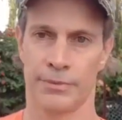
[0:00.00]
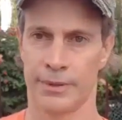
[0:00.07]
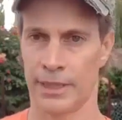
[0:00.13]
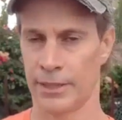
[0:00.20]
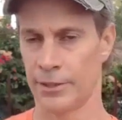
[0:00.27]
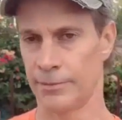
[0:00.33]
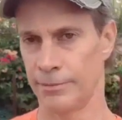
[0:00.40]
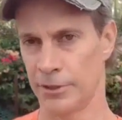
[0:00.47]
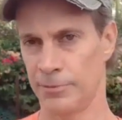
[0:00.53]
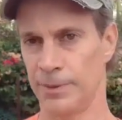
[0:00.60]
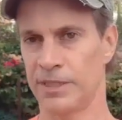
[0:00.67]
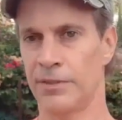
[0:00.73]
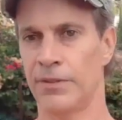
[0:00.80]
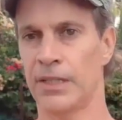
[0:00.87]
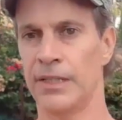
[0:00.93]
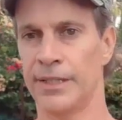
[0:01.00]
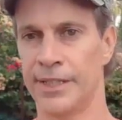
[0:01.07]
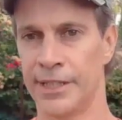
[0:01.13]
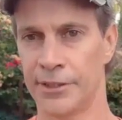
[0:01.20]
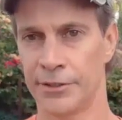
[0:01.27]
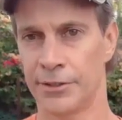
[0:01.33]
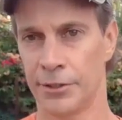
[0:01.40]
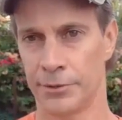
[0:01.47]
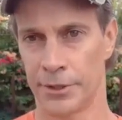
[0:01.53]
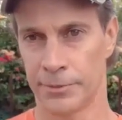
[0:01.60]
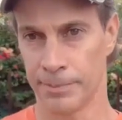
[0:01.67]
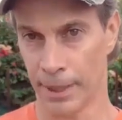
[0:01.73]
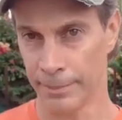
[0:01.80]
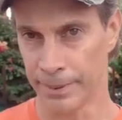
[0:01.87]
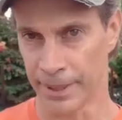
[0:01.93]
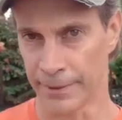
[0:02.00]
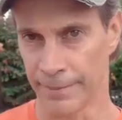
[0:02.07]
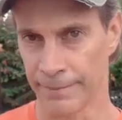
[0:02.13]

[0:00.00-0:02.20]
that are specifically geared toward pumping.